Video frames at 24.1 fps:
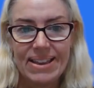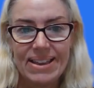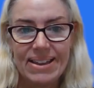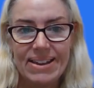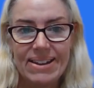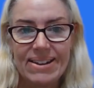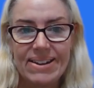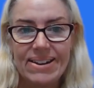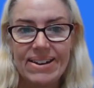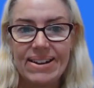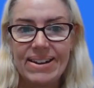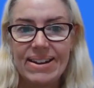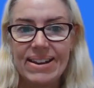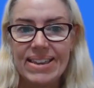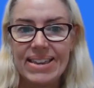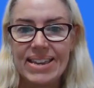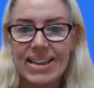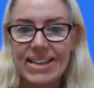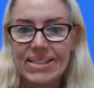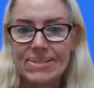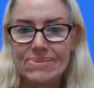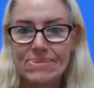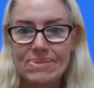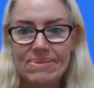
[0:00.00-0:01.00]
Ah,
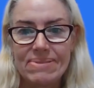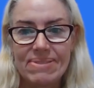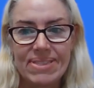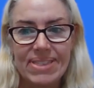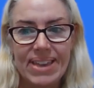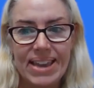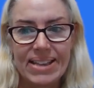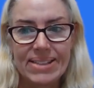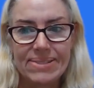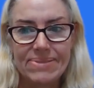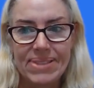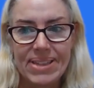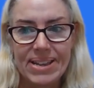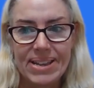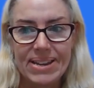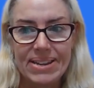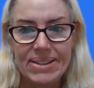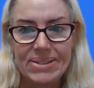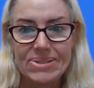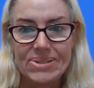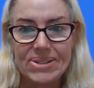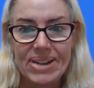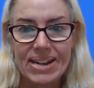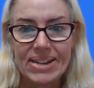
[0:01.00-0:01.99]
yes. Well, thanks for that
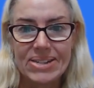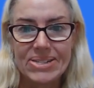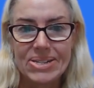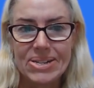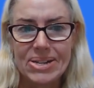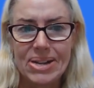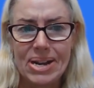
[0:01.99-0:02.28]
introduction.